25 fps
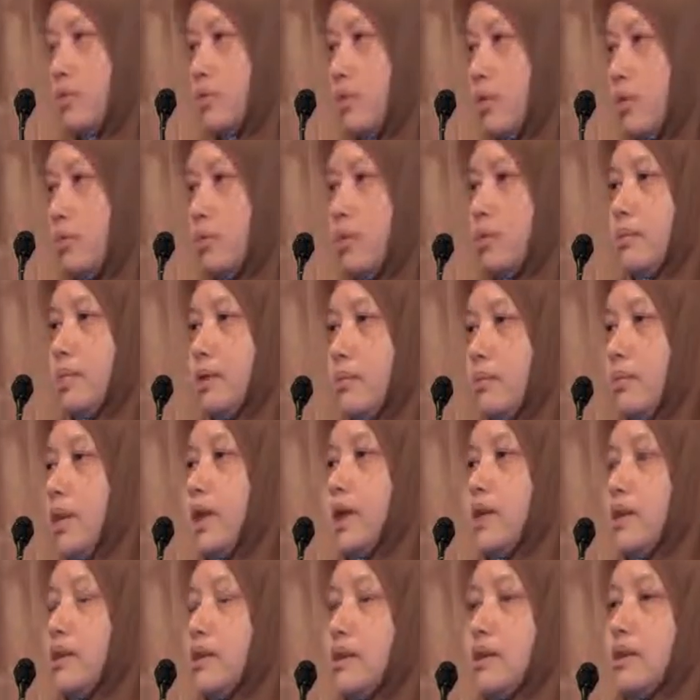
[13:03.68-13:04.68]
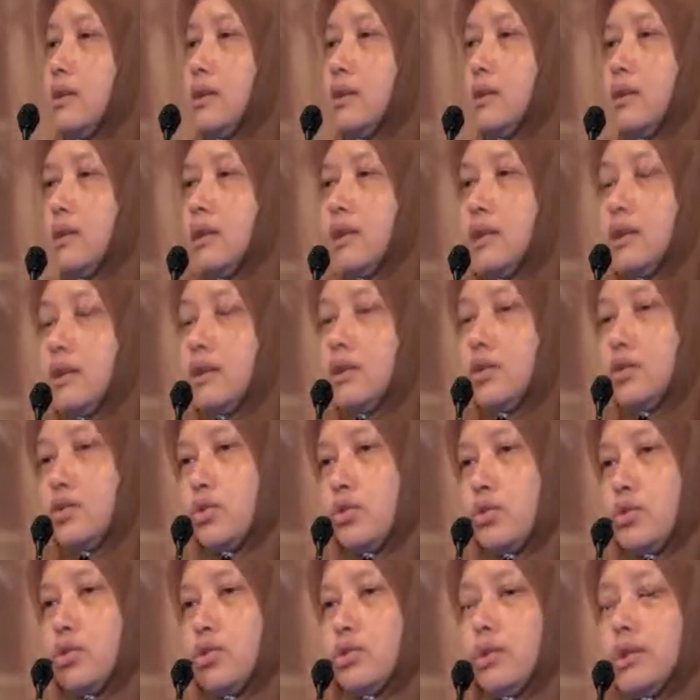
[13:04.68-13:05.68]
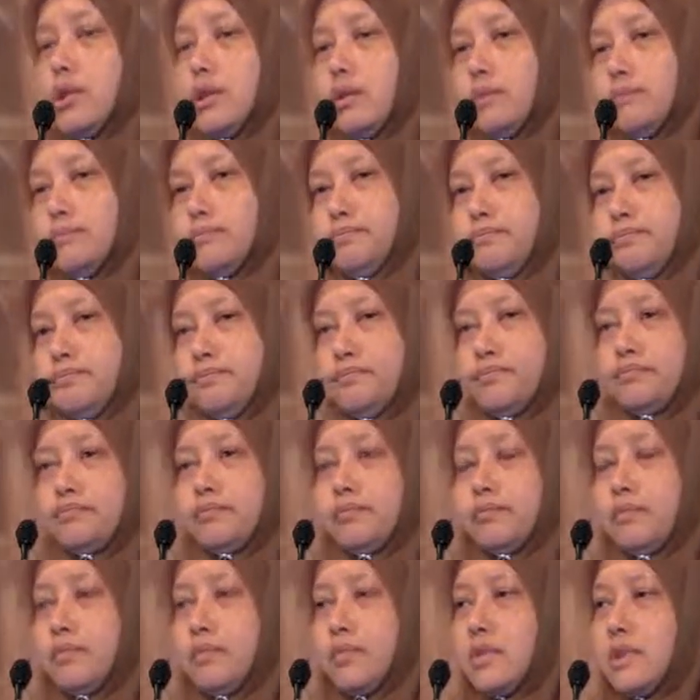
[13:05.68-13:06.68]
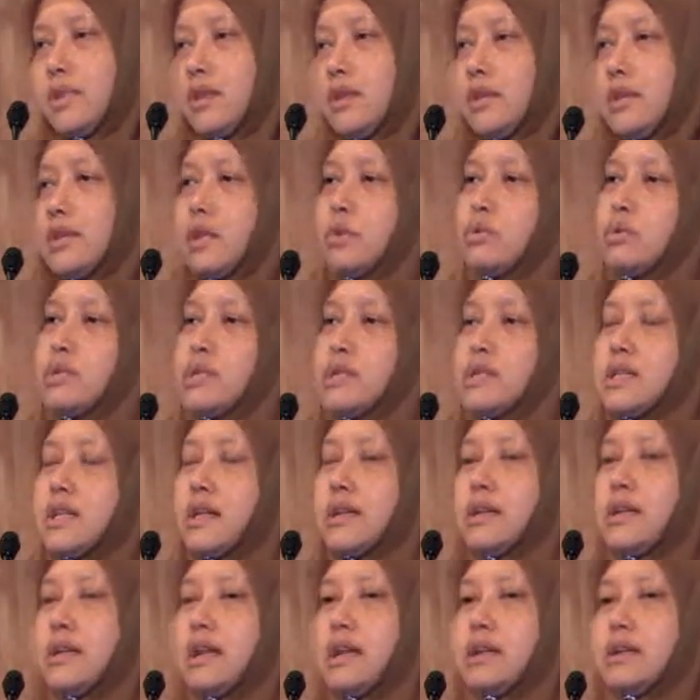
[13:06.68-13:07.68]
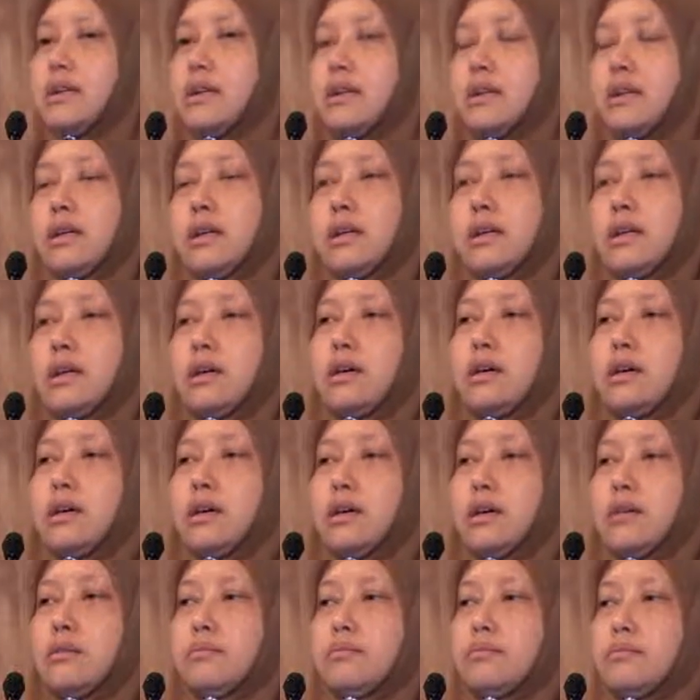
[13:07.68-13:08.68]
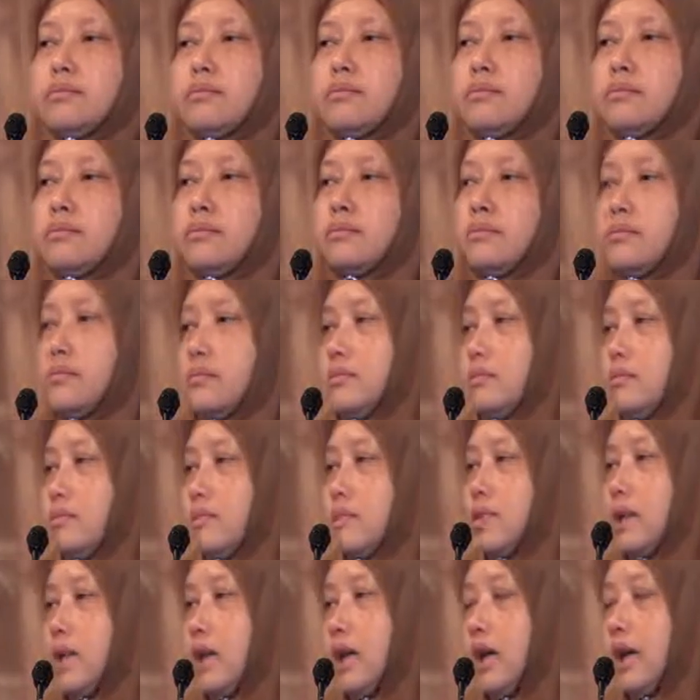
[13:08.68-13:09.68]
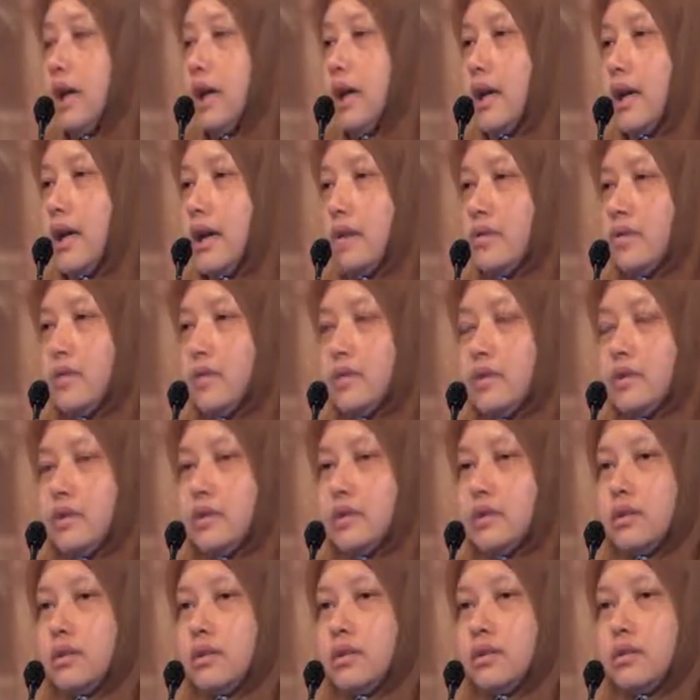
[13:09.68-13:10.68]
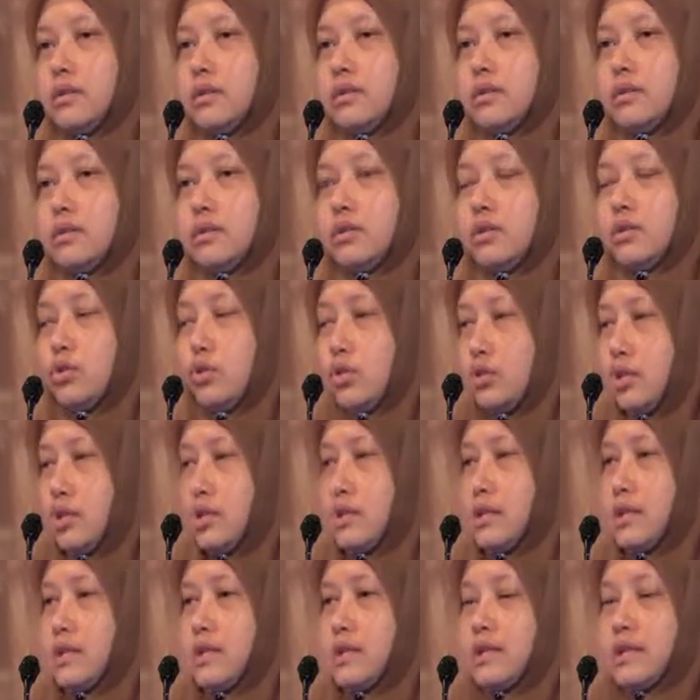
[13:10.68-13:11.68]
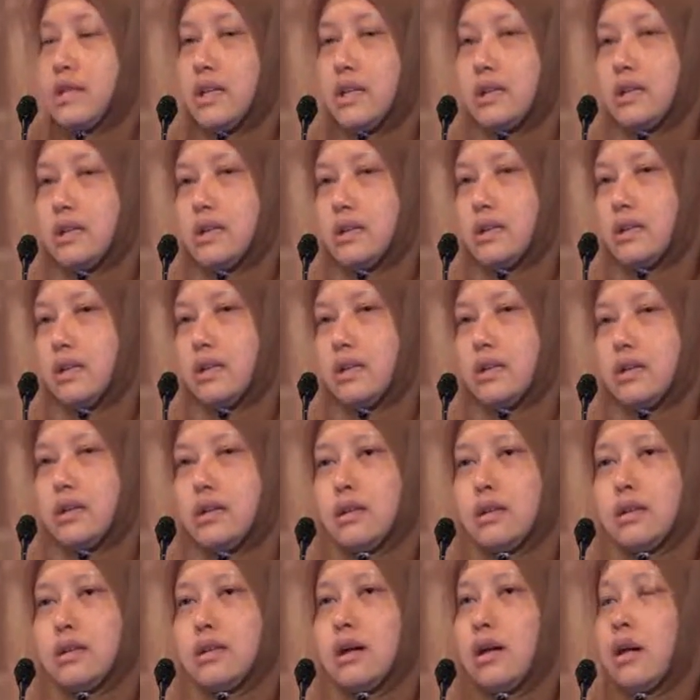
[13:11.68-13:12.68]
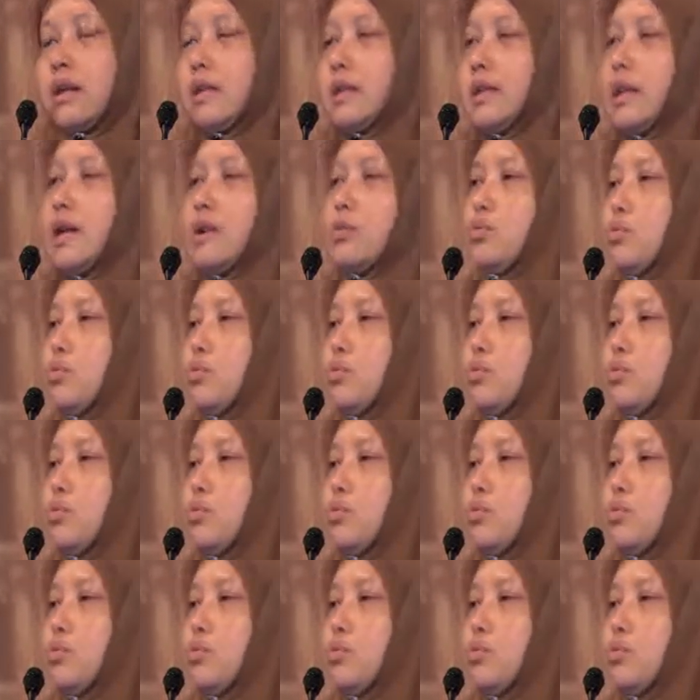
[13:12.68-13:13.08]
problem in mind. So they will say that I have daughters and sons. Are there